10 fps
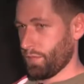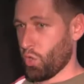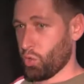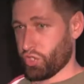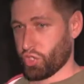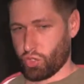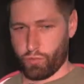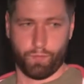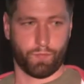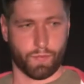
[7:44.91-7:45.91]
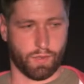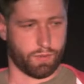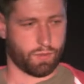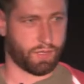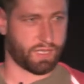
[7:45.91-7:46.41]
Also,
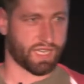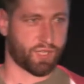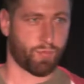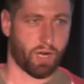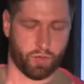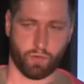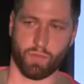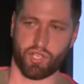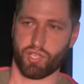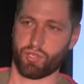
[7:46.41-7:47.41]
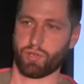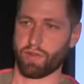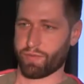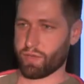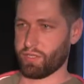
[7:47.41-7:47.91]
as part of Magento
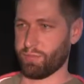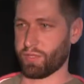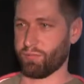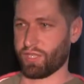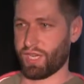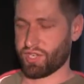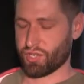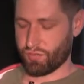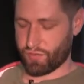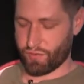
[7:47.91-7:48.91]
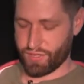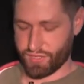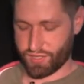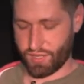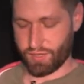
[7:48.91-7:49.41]
GraphQL implementation, there
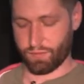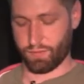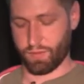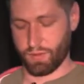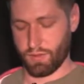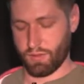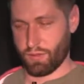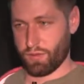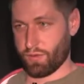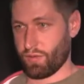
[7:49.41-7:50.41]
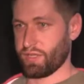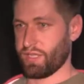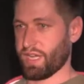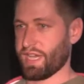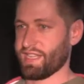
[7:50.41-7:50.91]
is a really
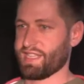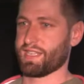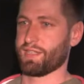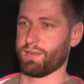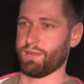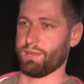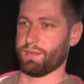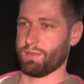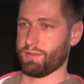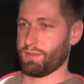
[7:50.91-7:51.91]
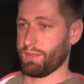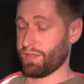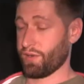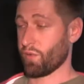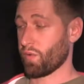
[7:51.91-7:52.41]
nice
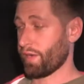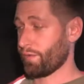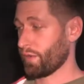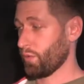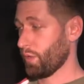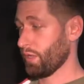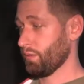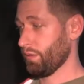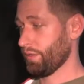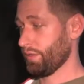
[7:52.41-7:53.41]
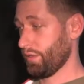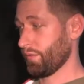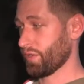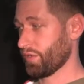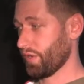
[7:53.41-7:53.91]
GraphQL
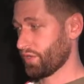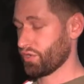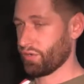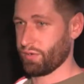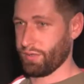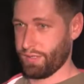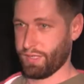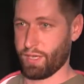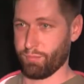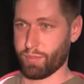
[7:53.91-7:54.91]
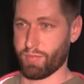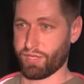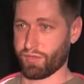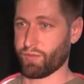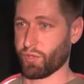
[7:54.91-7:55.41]
infrastructure
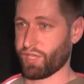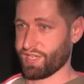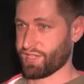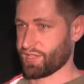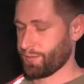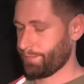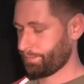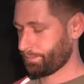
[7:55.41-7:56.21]
implemented for tests,